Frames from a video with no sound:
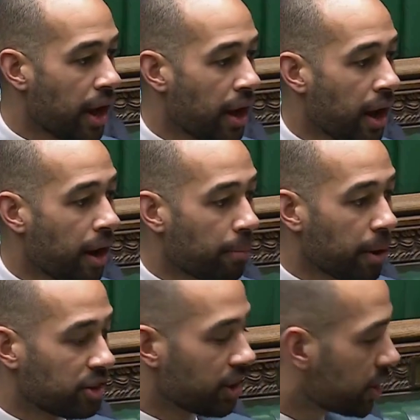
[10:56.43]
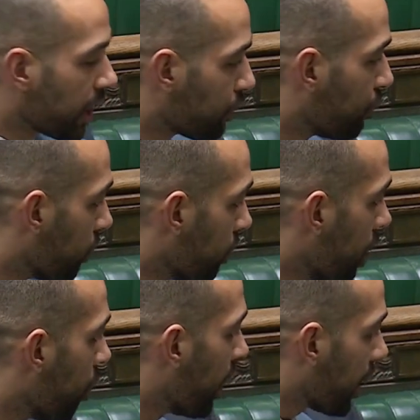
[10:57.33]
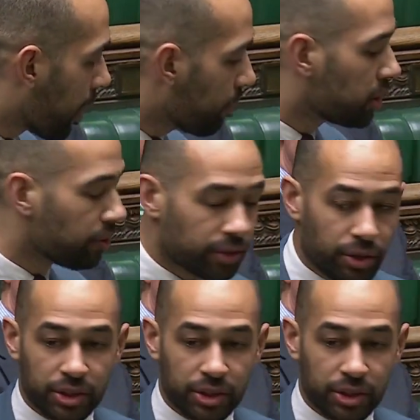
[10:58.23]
are most successful when it comes to